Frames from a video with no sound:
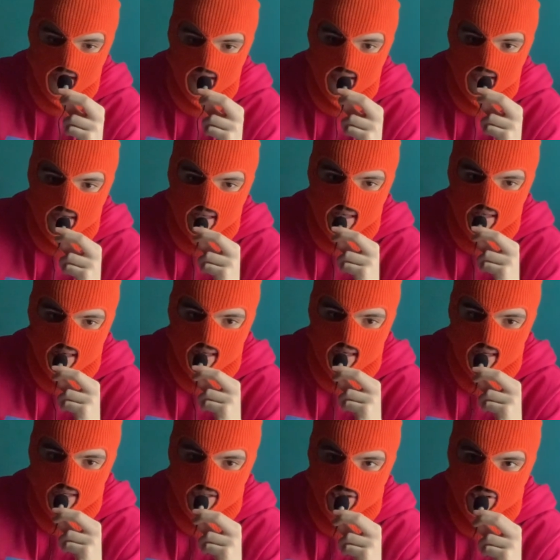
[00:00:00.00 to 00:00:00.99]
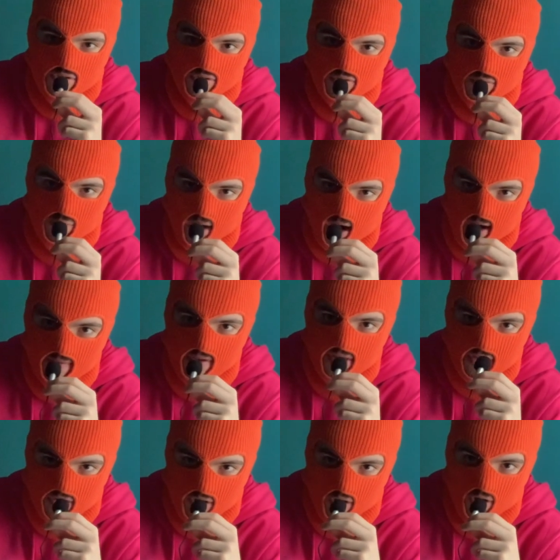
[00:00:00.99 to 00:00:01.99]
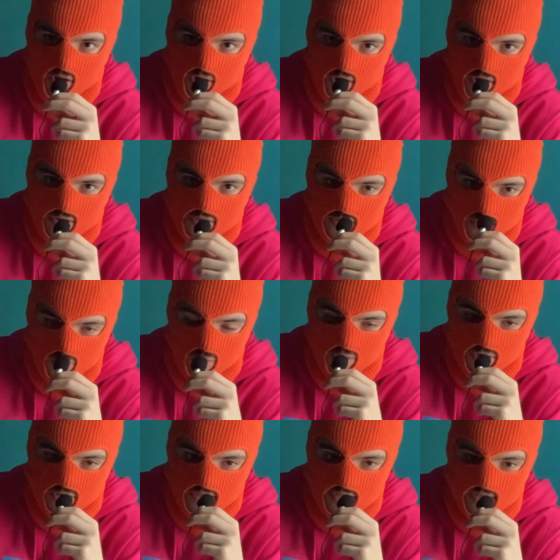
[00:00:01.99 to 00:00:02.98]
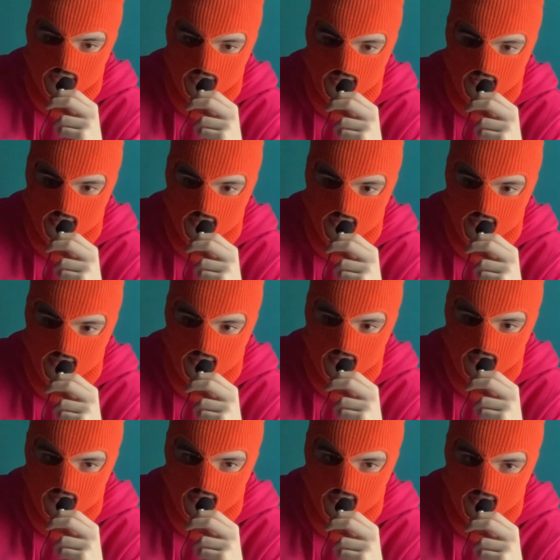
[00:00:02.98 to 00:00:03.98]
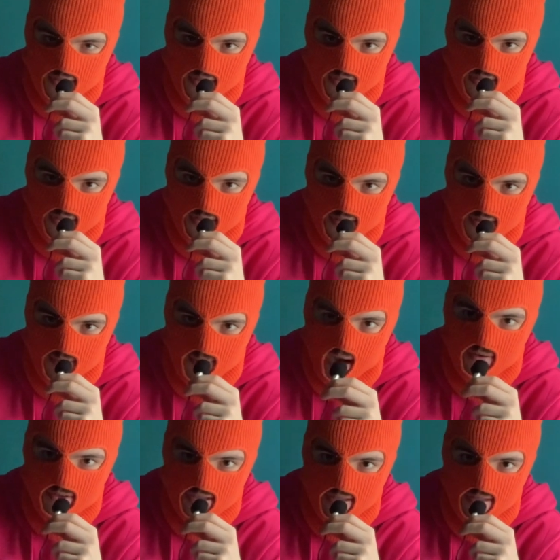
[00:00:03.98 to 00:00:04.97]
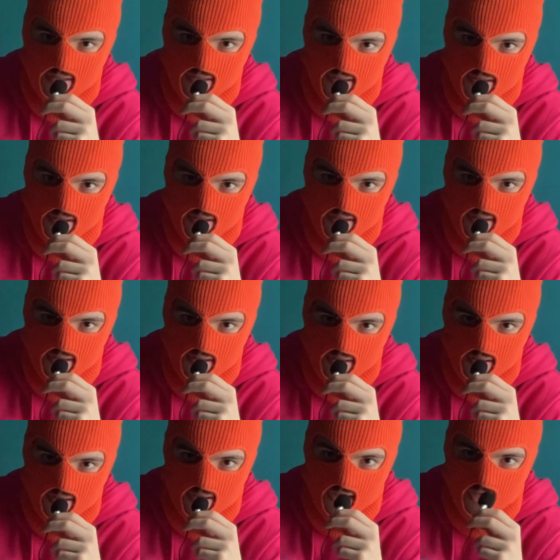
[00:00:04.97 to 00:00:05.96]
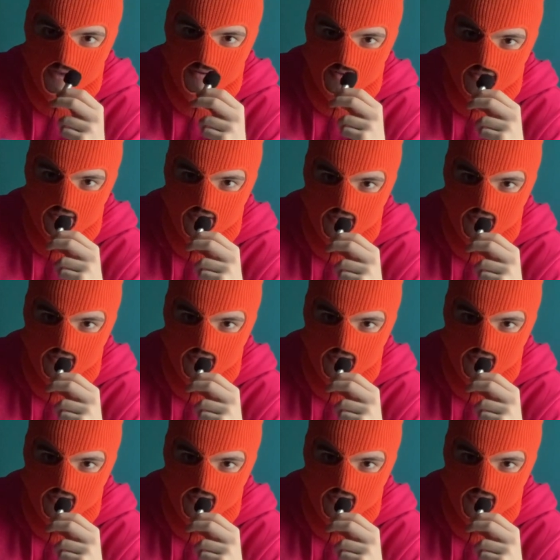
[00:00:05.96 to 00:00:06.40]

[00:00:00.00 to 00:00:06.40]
He is driving the car towards the mountains, the hills.